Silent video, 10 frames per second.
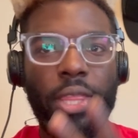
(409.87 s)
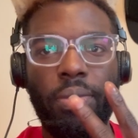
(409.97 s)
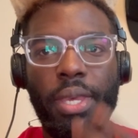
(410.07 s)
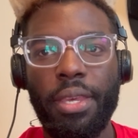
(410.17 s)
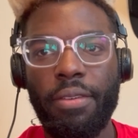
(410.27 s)

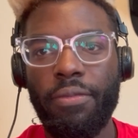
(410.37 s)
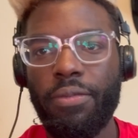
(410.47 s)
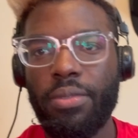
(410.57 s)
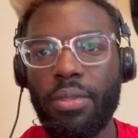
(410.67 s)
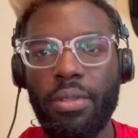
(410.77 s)
3
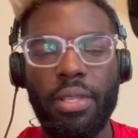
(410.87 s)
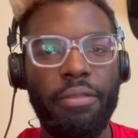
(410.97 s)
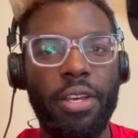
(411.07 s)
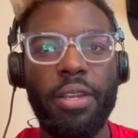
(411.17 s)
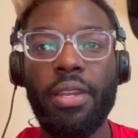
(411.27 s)
of
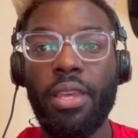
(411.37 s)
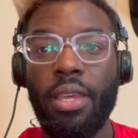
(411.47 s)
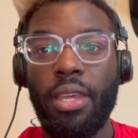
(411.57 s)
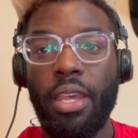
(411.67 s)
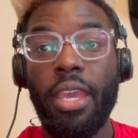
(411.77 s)
Live Hard,
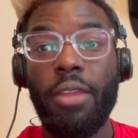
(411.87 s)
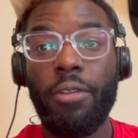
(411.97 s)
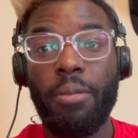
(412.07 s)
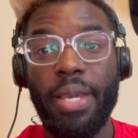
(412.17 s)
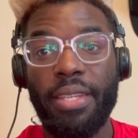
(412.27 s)
and
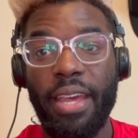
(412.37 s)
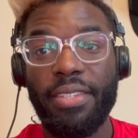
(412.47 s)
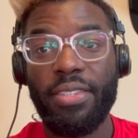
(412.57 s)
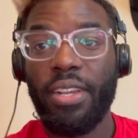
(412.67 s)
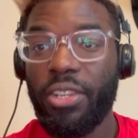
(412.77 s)
one of my
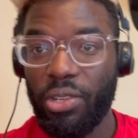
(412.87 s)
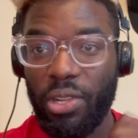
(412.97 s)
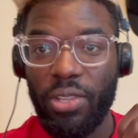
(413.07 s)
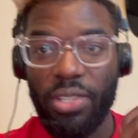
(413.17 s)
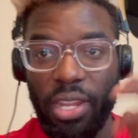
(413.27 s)
tasks is 100
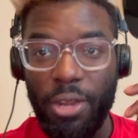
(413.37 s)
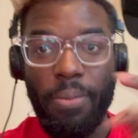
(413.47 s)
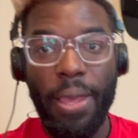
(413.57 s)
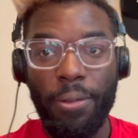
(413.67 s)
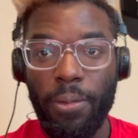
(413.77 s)
calls a day no
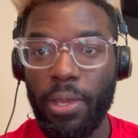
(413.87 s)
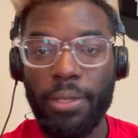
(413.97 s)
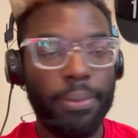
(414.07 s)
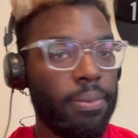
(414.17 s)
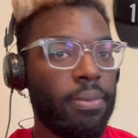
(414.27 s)
matter
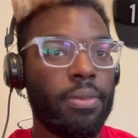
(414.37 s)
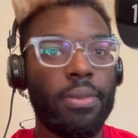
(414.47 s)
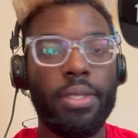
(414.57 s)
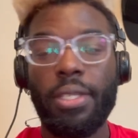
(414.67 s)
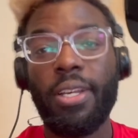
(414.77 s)
what.
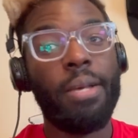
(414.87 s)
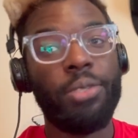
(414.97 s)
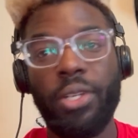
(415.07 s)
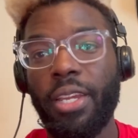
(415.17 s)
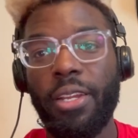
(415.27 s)
So I'm
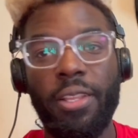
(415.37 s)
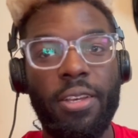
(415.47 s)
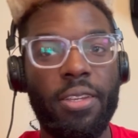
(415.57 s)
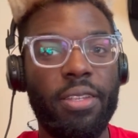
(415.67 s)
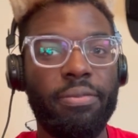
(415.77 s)
trucking
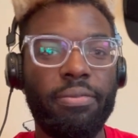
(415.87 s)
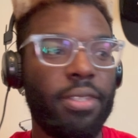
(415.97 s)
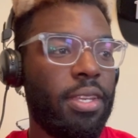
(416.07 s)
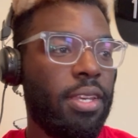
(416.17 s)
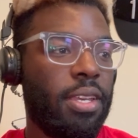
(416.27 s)
along,
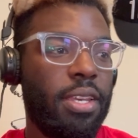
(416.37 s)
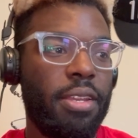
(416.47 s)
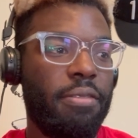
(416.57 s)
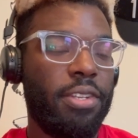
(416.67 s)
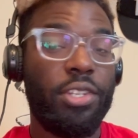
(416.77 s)

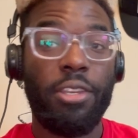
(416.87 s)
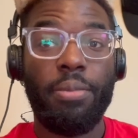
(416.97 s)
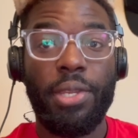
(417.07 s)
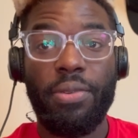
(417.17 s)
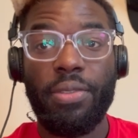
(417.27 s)
and eventually I'll
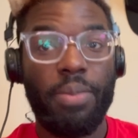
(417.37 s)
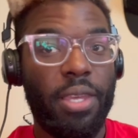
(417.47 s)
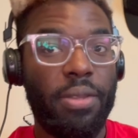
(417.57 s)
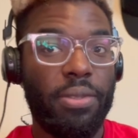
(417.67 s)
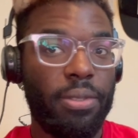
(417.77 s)
be doing
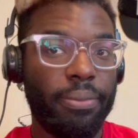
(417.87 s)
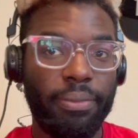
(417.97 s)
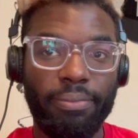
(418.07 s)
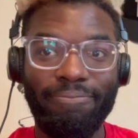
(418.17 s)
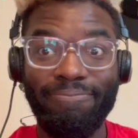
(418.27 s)
something else.
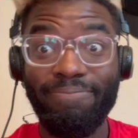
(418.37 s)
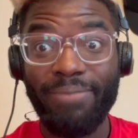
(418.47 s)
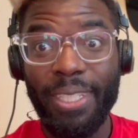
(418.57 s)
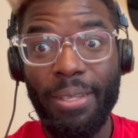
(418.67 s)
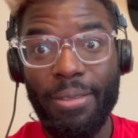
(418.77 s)

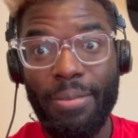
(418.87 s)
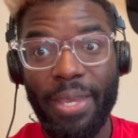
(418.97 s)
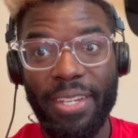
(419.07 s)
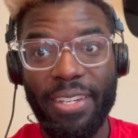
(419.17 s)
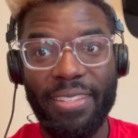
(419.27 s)
I'm
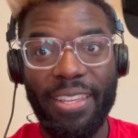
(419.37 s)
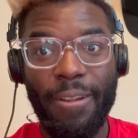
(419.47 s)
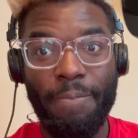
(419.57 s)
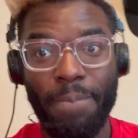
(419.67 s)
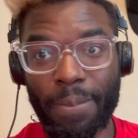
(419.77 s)
gonna catch you guys
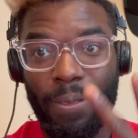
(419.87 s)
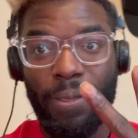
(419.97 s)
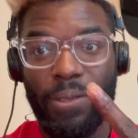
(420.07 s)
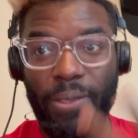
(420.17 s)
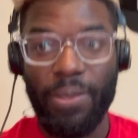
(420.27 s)
later.
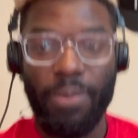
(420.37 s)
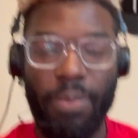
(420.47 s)
Deuces.